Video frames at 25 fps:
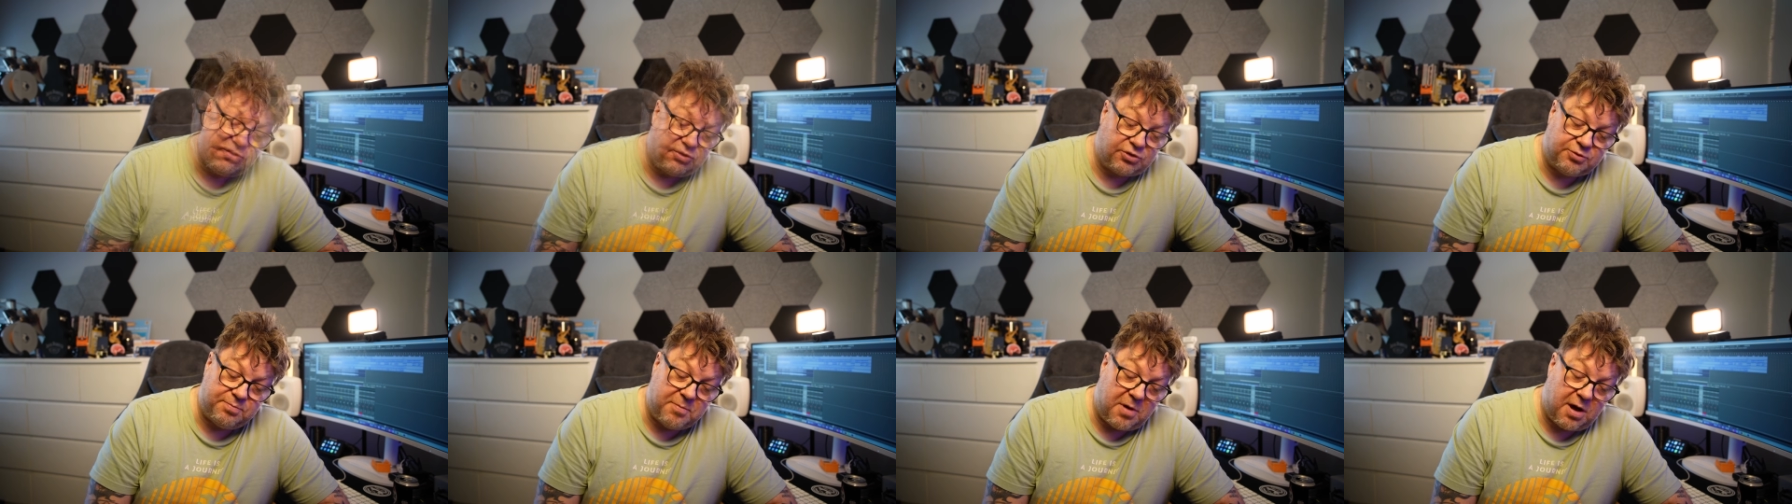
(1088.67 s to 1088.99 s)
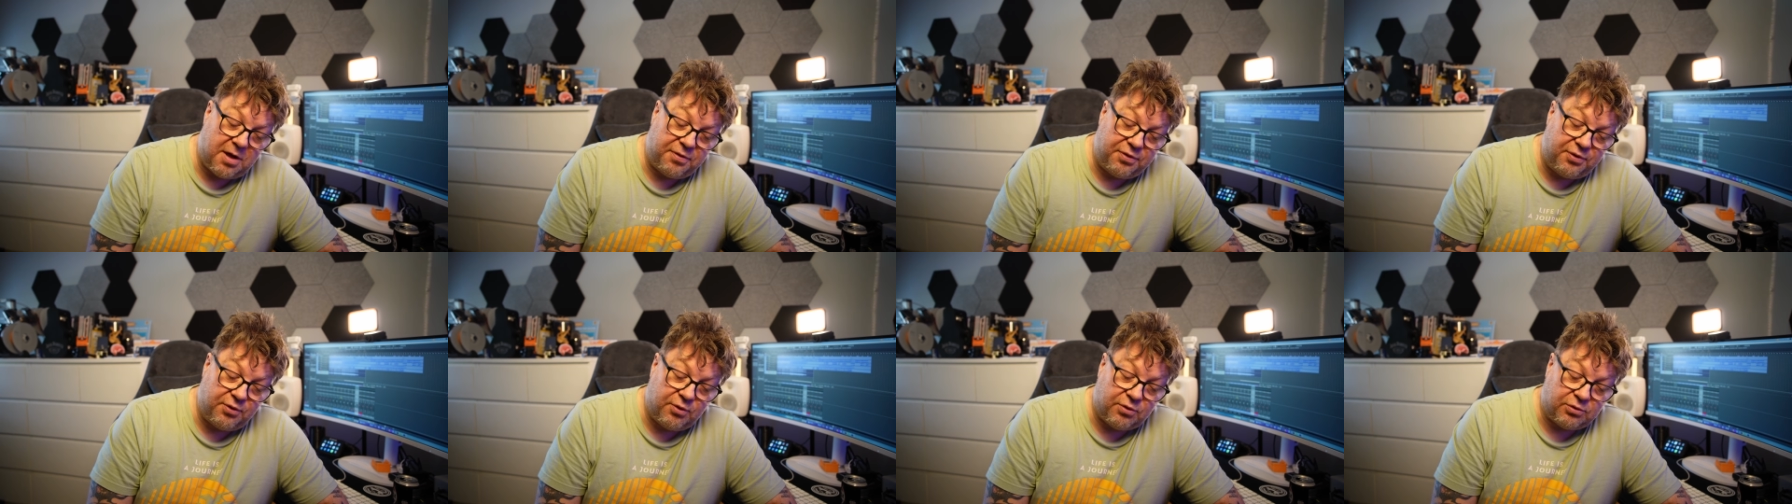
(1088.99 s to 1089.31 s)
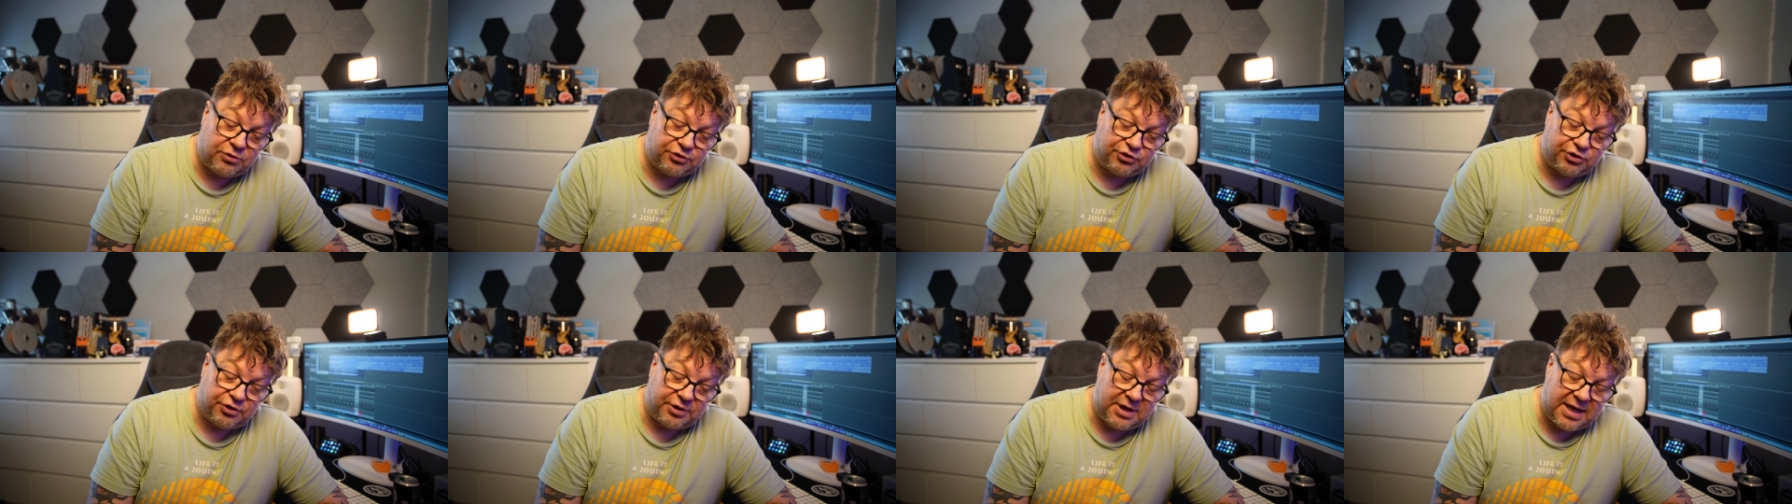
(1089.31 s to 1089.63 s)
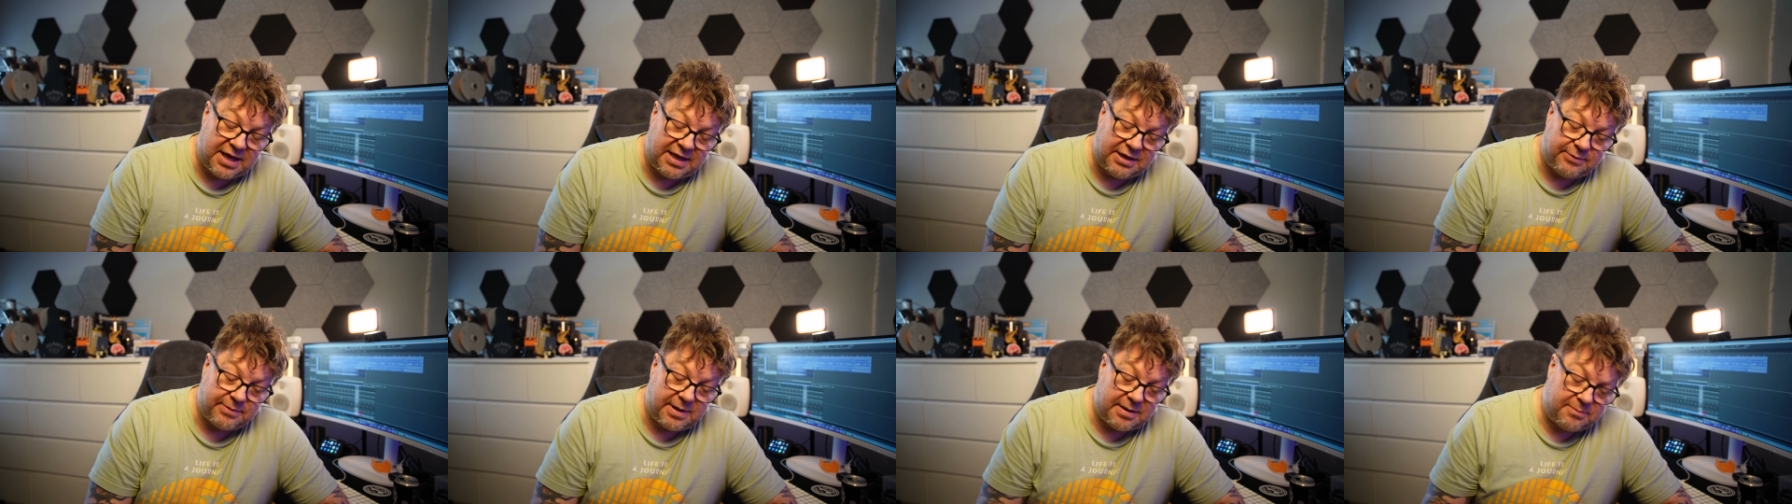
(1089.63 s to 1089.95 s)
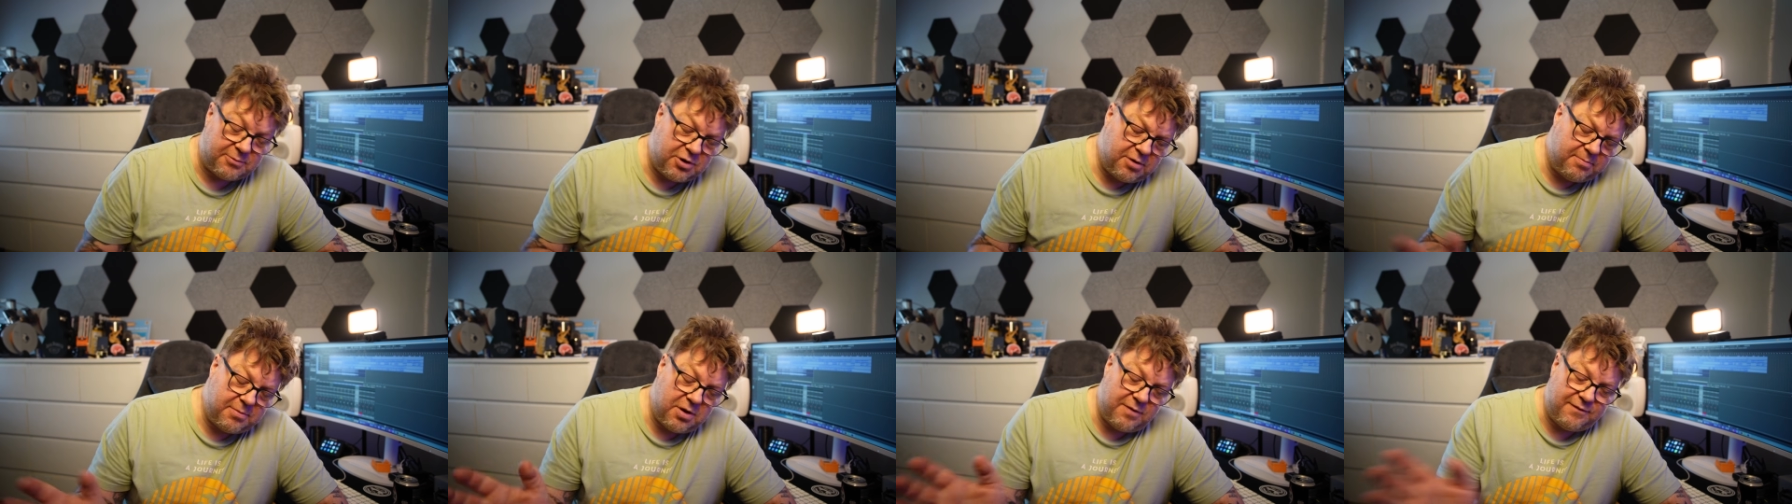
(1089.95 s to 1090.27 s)
Just my thoughts on it anyway.
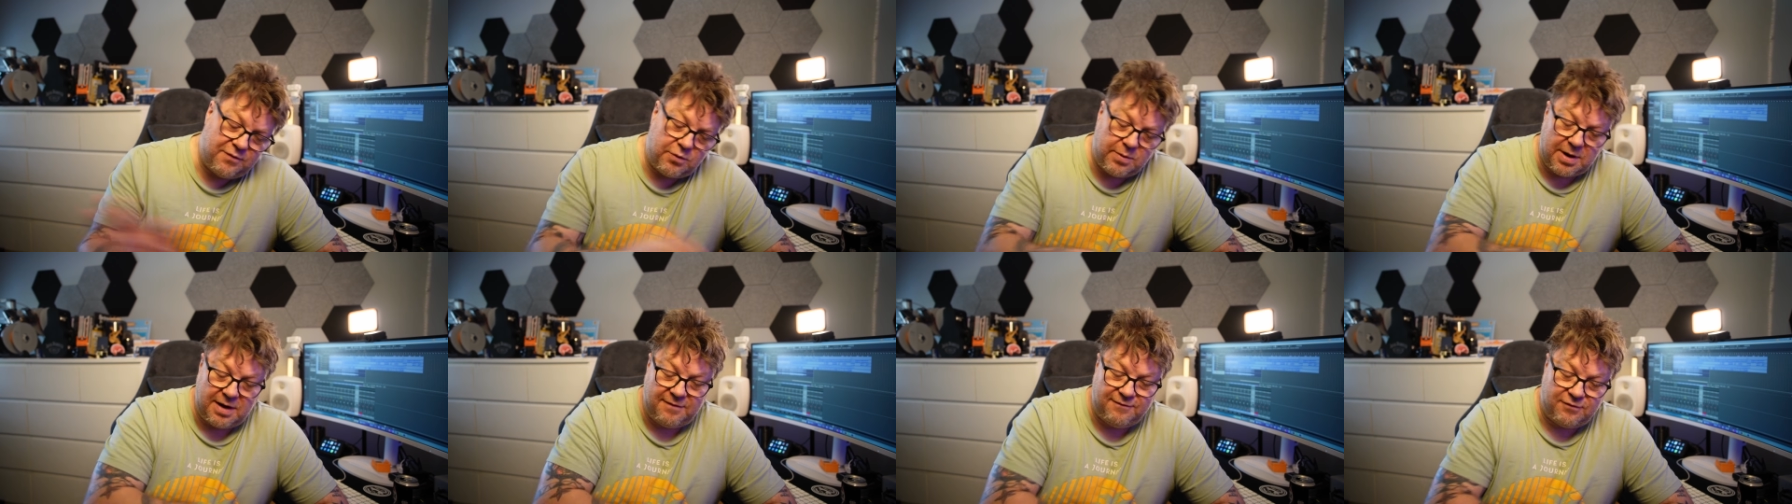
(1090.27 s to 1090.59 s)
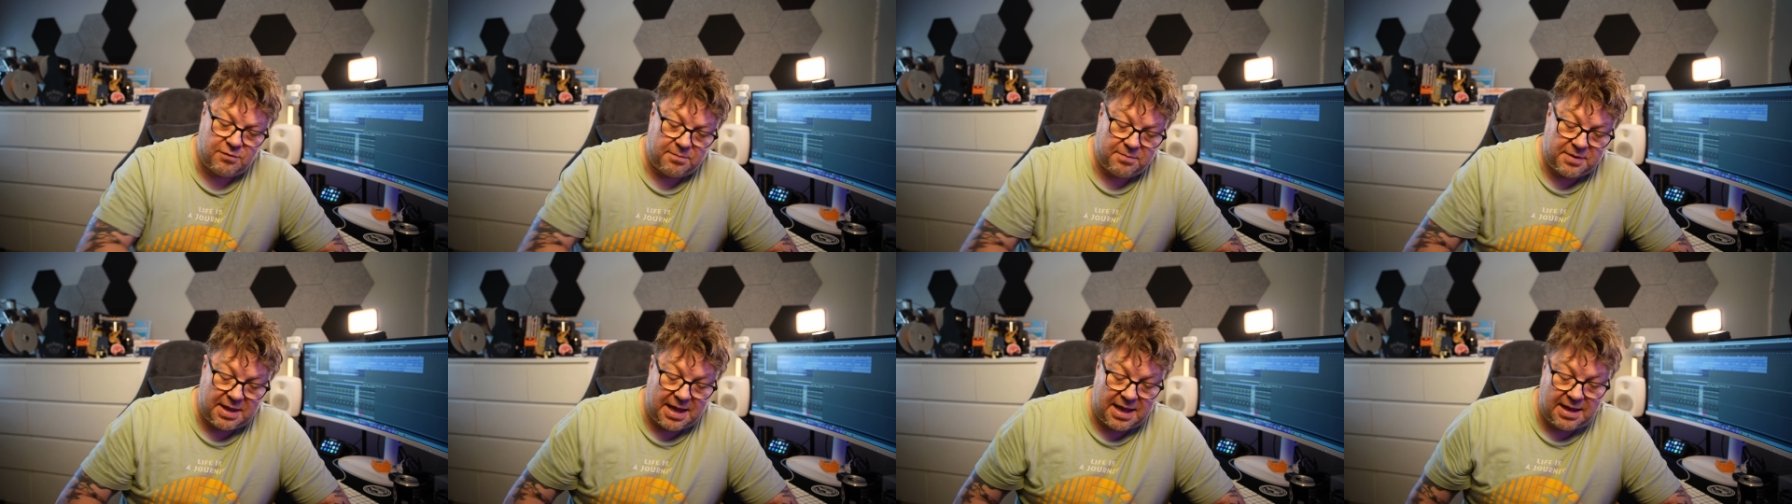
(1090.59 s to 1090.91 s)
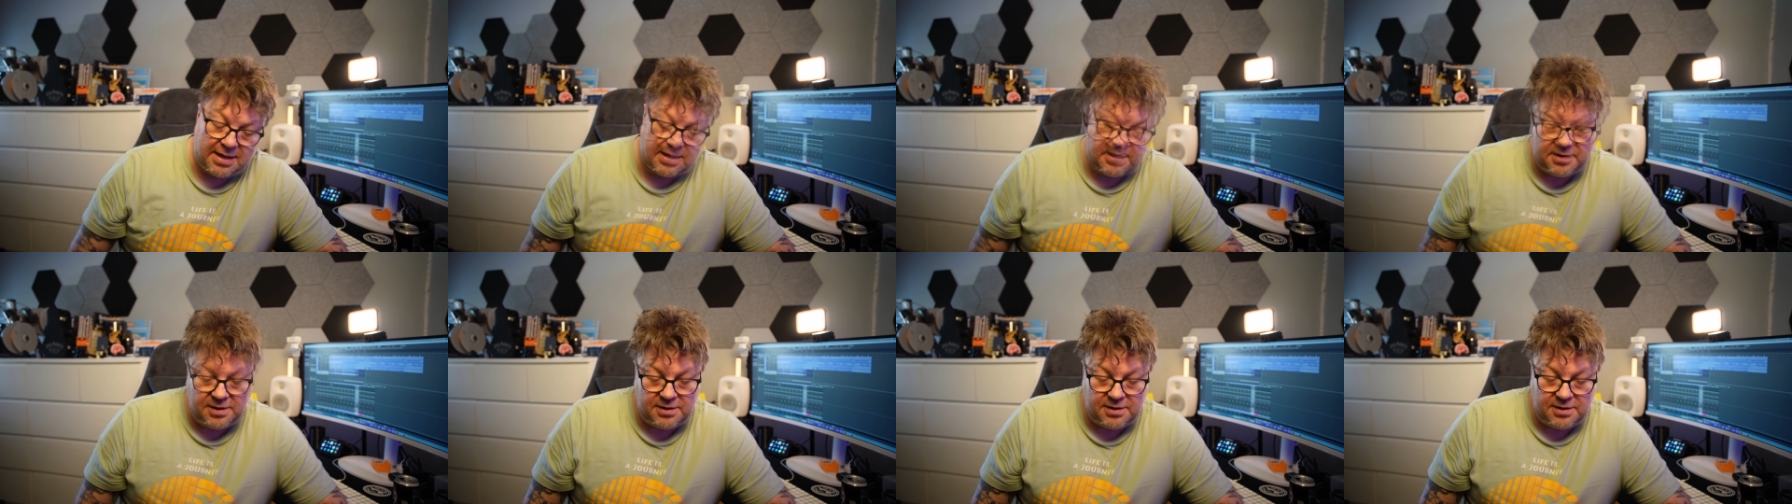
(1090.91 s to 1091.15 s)
I'm going to move away from that.